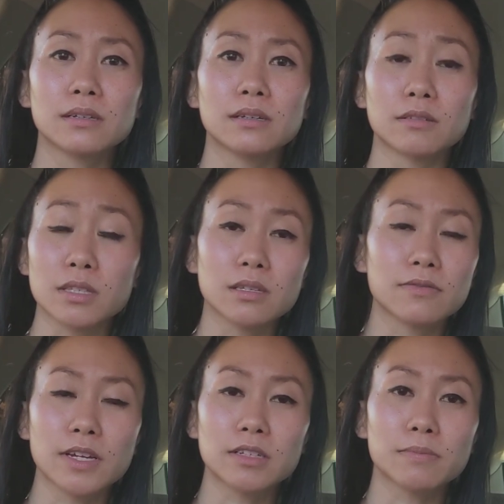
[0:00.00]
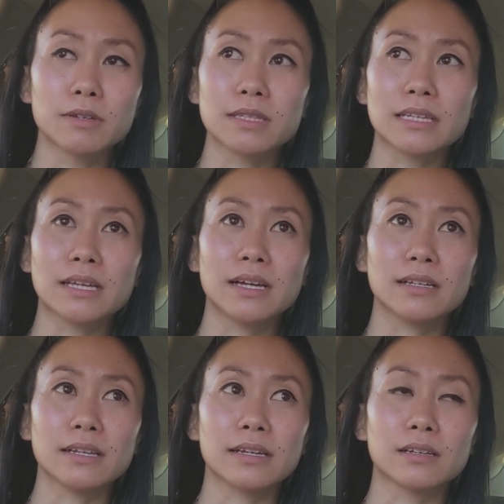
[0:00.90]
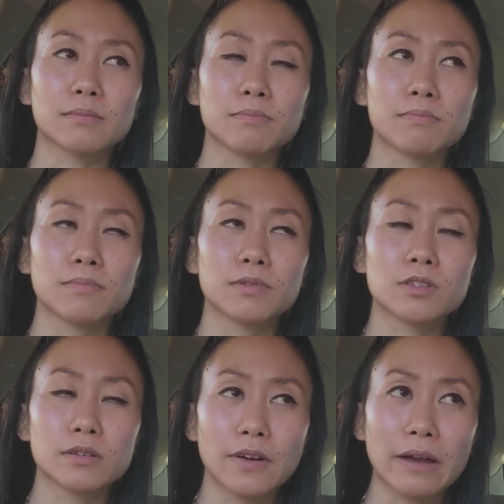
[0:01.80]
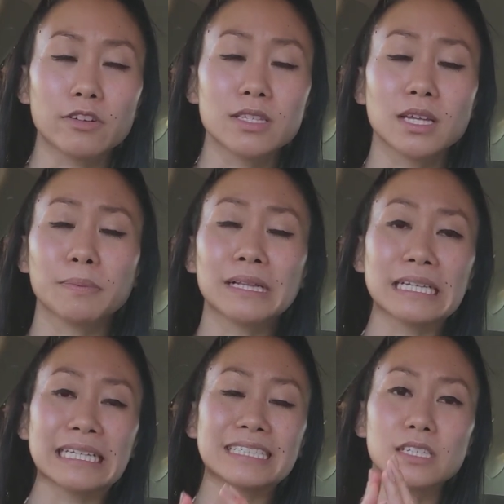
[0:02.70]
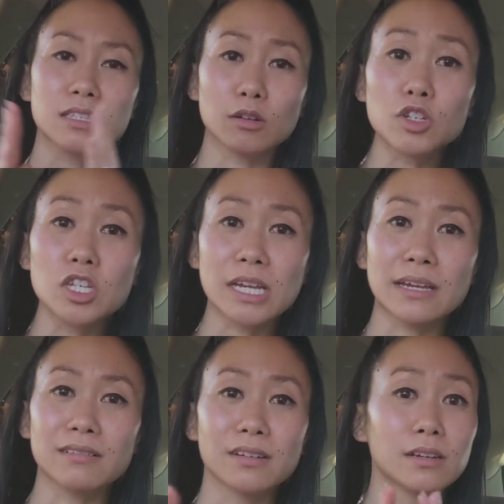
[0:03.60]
you know, severe abuse like that, like survivors typically dissociate